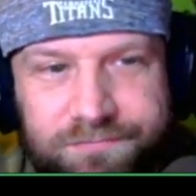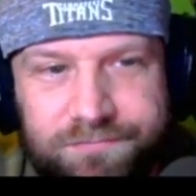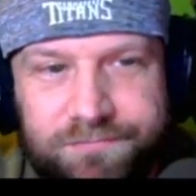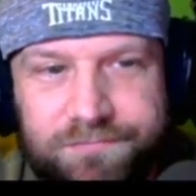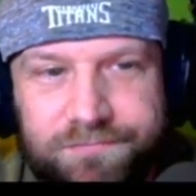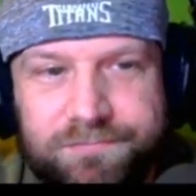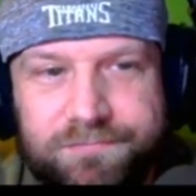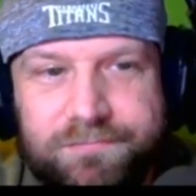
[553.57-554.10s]

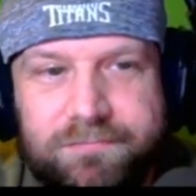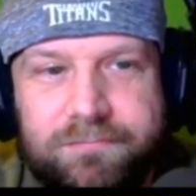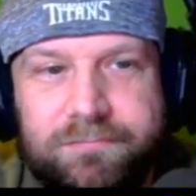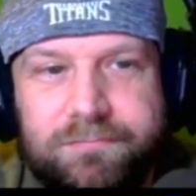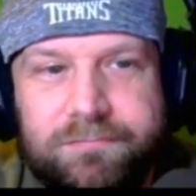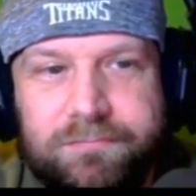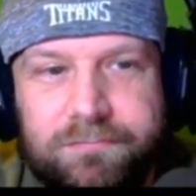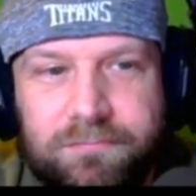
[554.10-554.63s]

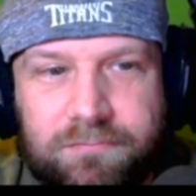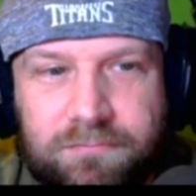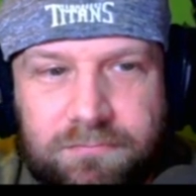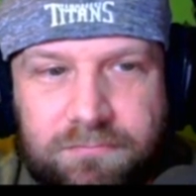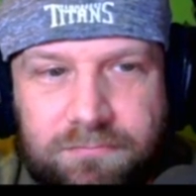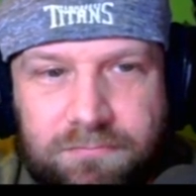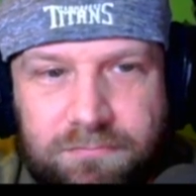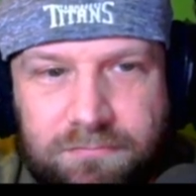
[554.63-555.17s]
Colts.
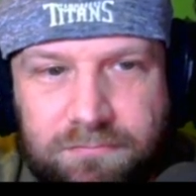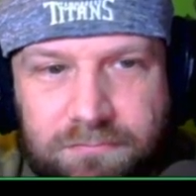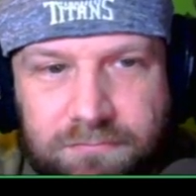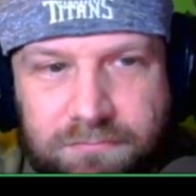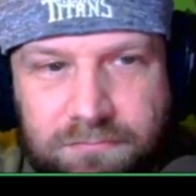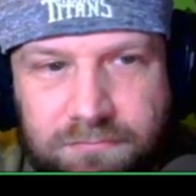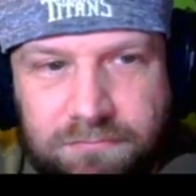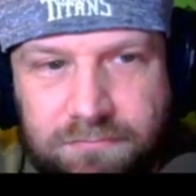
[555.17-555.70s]

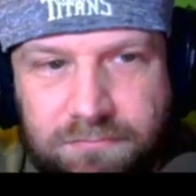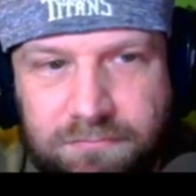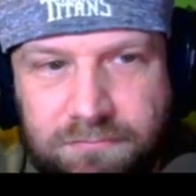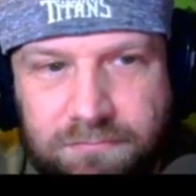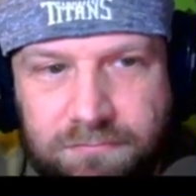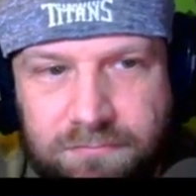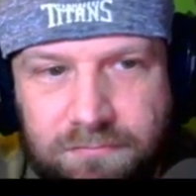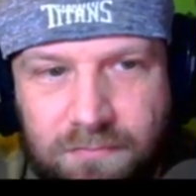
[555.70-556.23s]

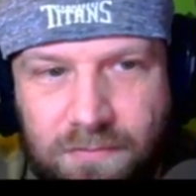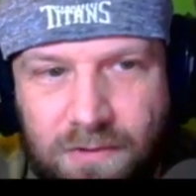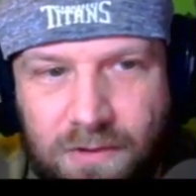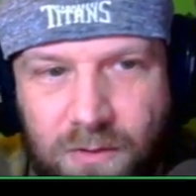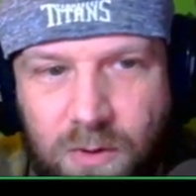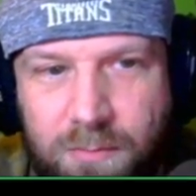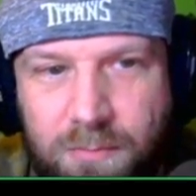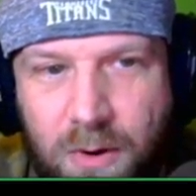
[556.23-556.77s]
Wait a minute, hold on.
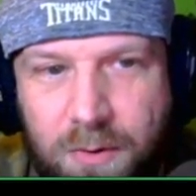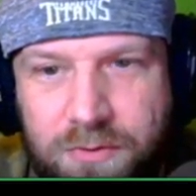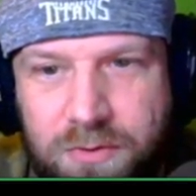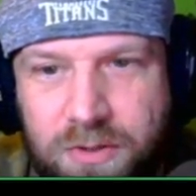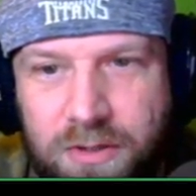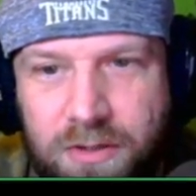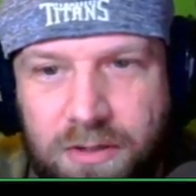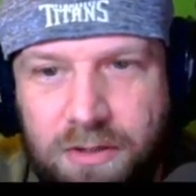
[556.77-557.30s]
Where we both
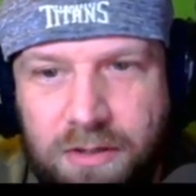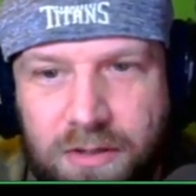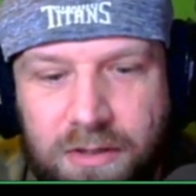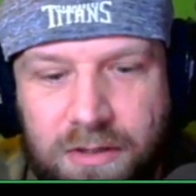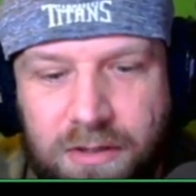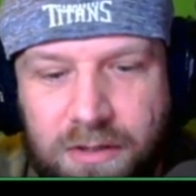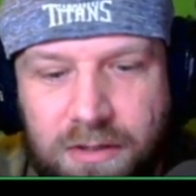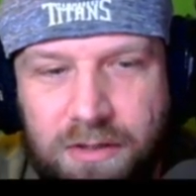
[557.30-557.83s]
did
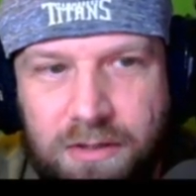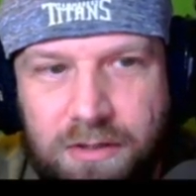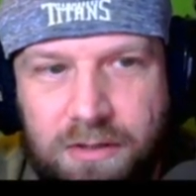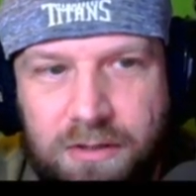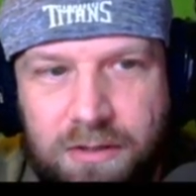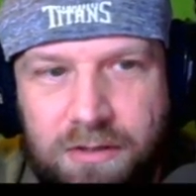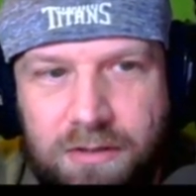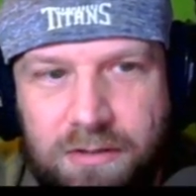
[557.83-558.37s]

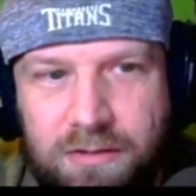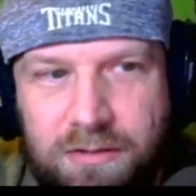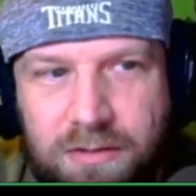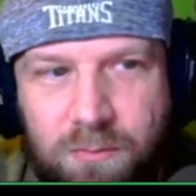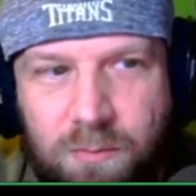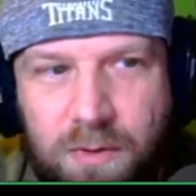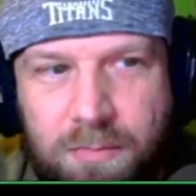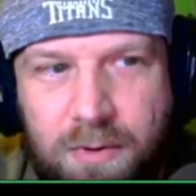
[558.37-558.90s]

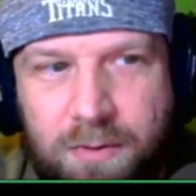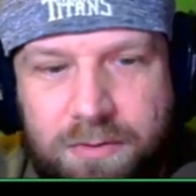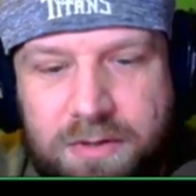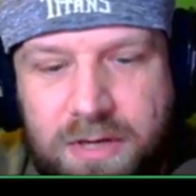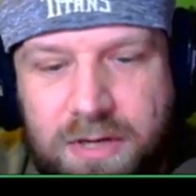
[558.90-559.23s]
uh, we both